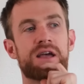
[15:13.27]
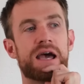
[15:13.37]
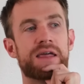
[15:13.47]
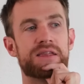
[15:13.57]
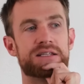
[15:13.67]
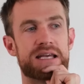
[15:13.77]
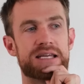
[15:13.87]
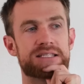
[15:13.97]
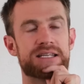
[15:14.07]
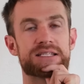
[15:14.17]
and the
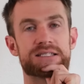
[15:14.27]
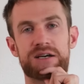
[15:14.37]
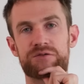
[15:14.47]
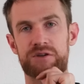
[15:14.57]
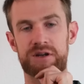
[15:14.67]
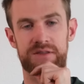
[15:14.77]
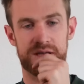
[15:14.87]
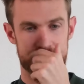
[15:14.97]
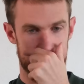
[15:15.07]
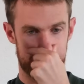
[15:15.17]
day-to-day suffering
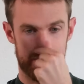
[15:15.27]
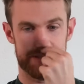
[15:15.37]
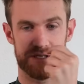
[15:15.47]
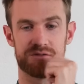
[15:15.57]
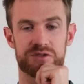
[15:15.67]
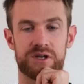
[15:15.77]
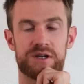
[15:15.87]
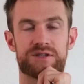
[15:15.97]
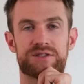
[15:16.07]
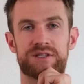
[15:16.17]
that investigative
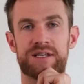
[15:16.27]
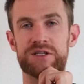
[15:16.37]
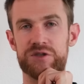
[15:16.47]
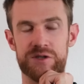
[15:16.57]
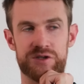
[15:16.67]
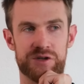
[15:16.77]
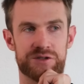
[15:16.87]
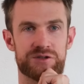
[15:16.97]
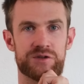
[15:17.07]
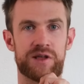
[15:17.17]
journalists need to endure
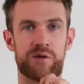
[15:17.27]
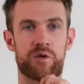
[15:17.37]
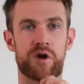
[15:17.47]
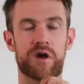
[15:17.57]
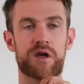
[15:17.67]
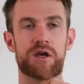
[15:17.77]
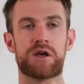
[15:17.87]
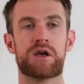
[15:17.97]
to do their work,